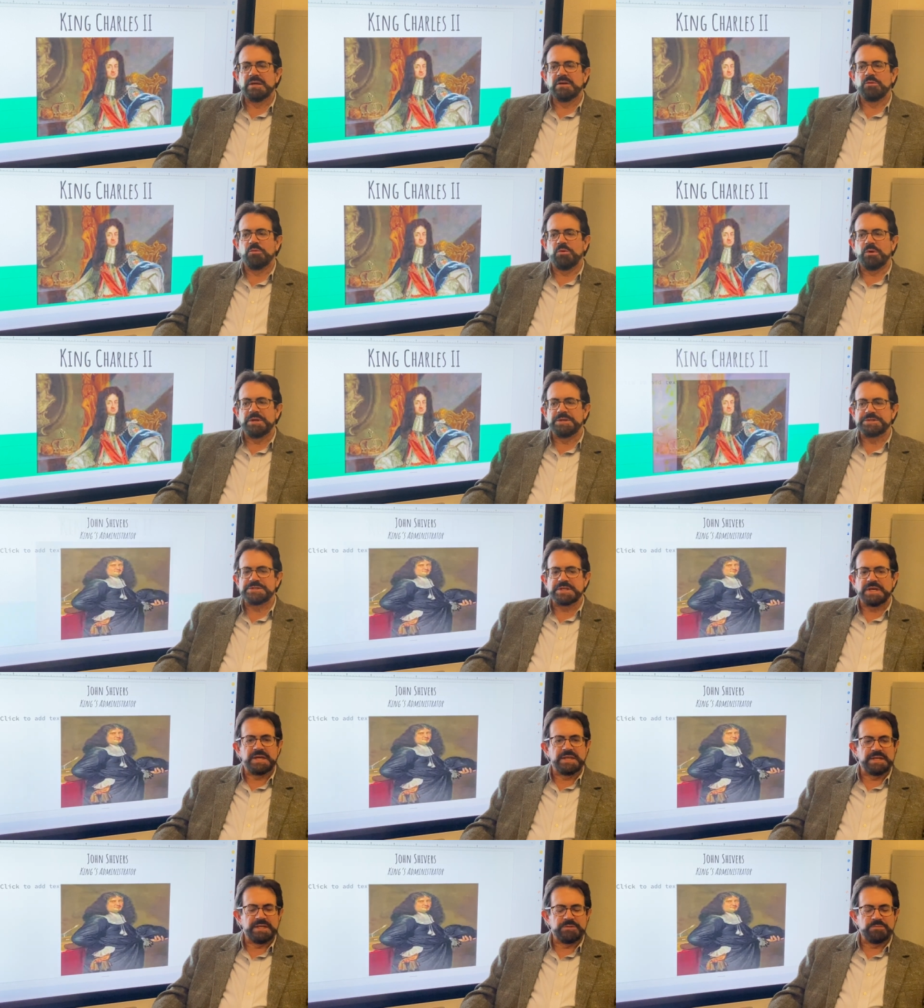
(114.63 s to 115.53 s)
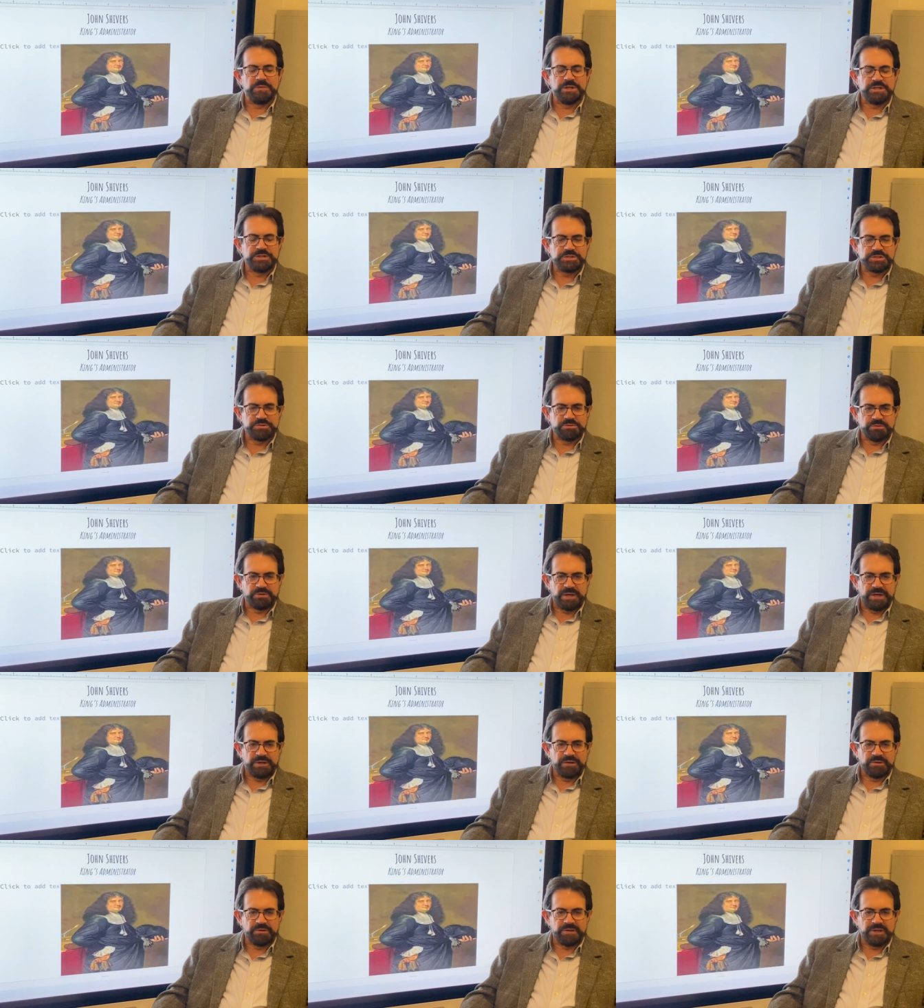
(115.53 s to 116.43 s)
was an
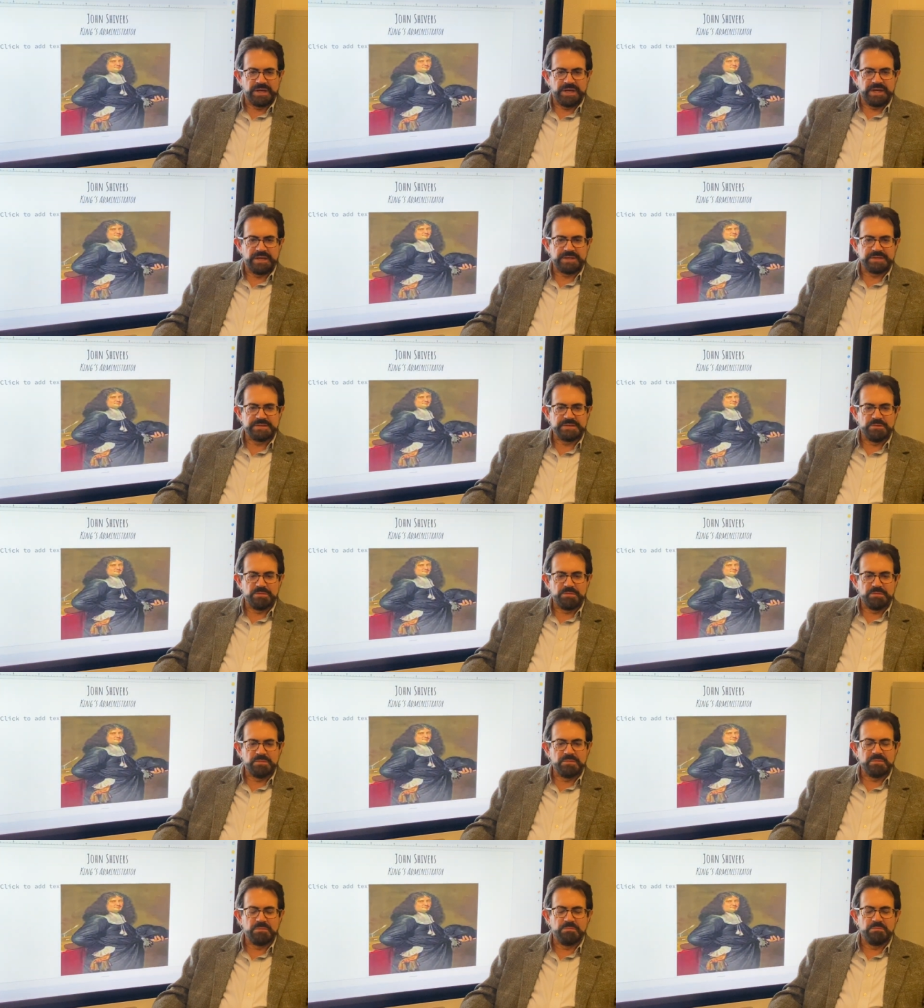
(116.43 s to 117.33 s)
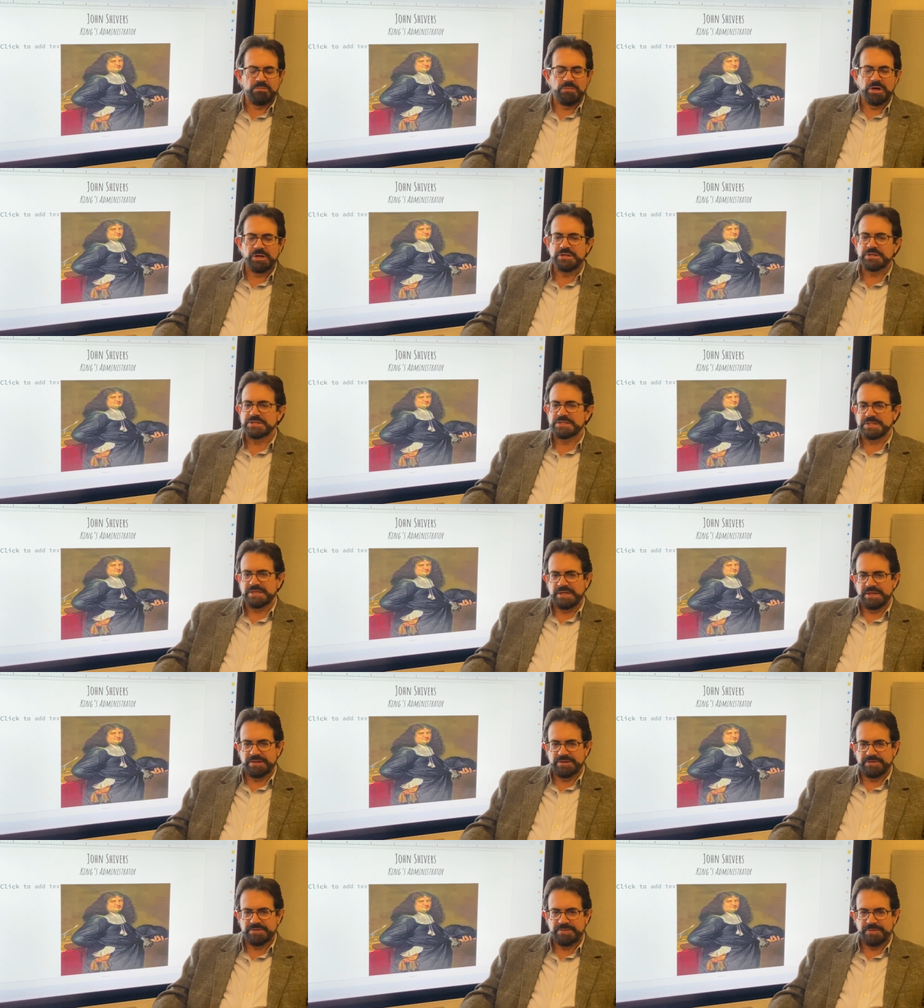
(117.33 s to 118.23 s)
administrator at
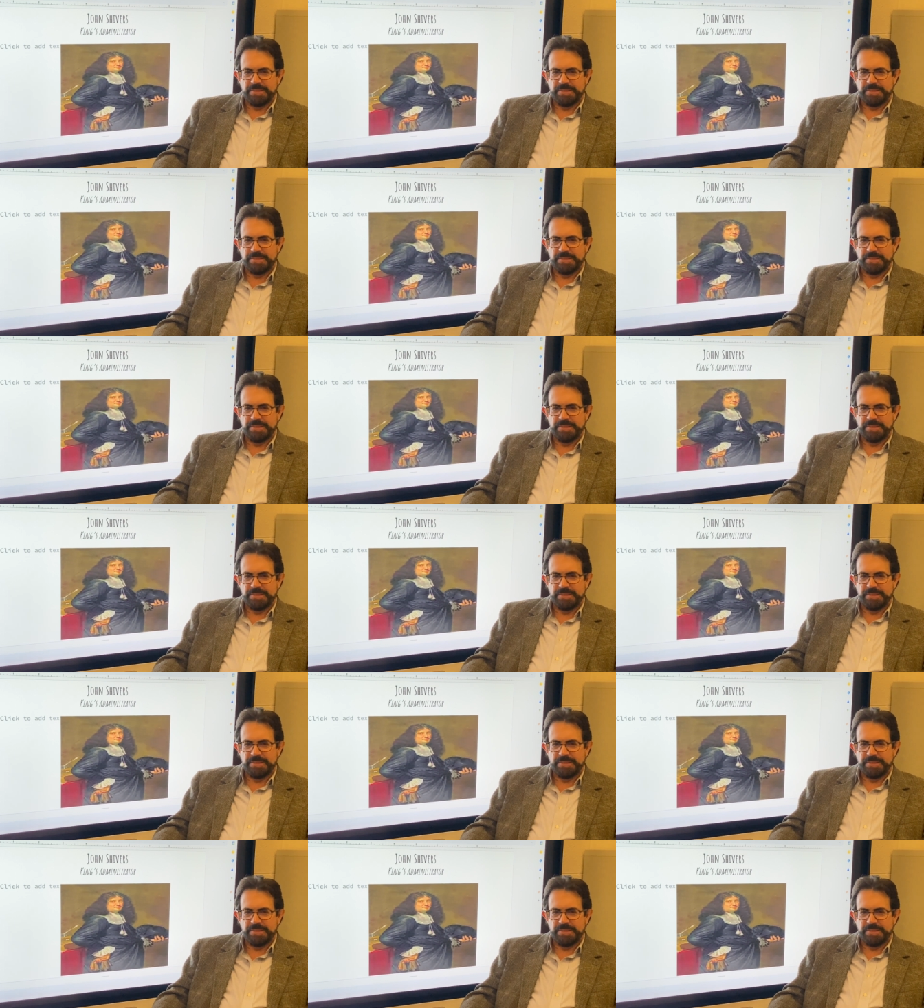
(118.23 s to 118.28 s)
Monkstown,